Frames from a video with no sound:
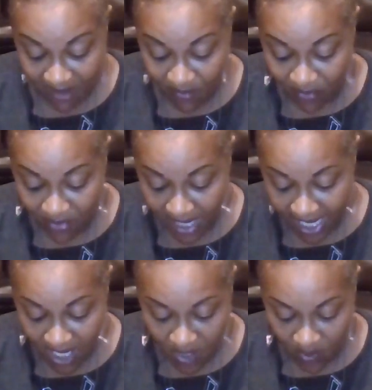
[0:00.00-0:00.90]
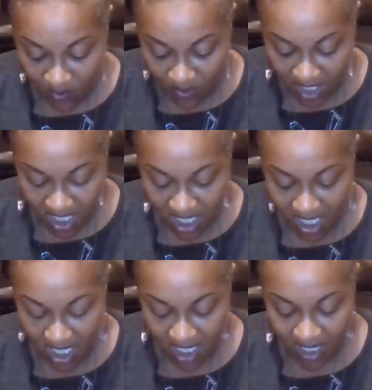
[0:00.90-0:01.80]
a brown
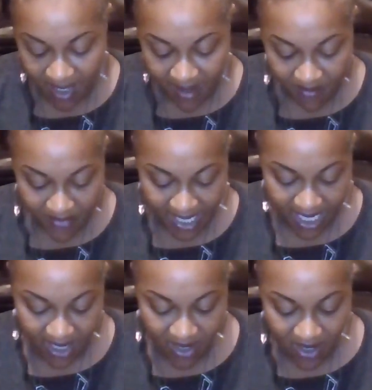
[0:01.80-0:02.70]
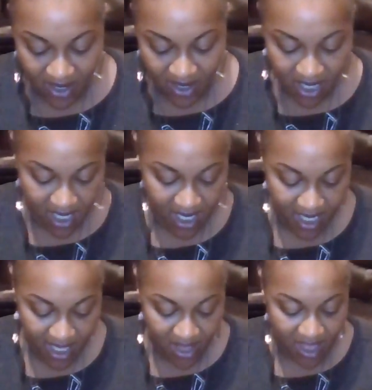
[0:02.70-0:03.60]
pair,
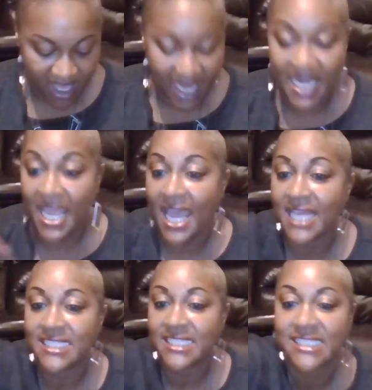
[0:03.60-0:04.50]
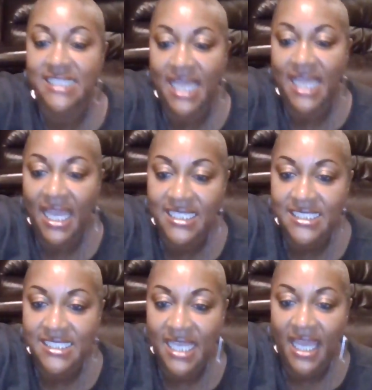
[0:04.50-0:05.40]
and it has
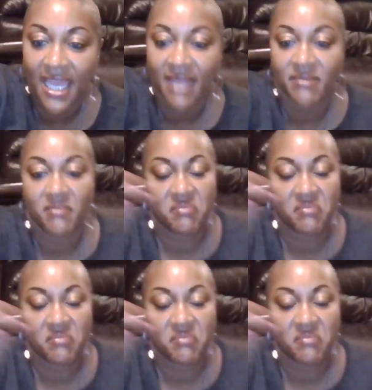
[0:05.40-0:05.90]
designs that